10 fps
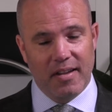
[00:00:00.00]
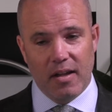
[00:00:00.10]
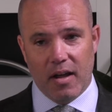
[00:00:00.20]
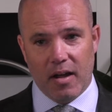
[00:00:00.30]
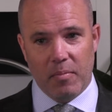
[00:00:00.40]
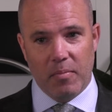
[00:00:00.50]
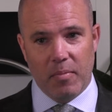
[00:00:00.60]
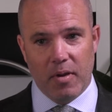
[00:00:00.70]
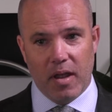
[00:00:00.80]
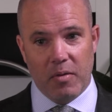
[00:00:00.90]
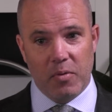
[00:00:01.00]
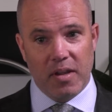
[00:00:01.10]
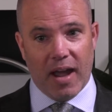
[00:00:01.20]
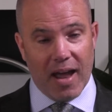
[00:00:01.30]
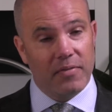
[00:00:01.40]
And we
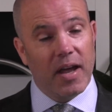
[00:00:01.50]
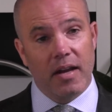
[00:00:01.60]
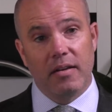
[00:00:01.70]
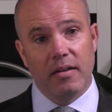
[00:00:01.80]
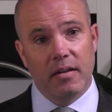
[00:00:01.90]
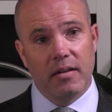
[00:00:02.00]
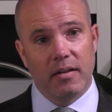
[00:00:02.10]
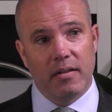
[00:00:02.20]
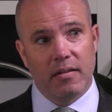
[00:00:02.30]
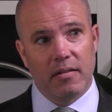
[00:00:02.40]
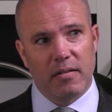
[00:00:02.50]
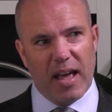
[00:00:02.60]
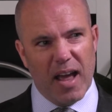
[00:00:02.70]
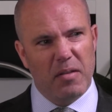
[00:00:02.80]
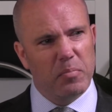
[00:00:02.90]
have had
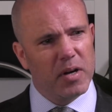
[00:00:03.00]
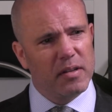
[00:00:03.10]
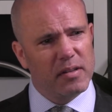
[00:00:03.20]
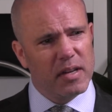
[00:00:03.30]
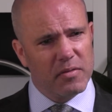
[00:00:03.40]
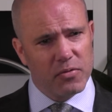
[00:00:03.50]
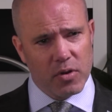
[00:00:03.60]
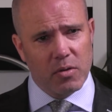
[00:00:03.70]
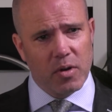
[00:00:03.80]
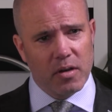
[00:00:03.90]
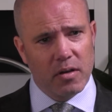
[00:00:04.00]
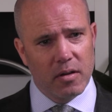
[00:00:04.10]
that, but it's infrequent.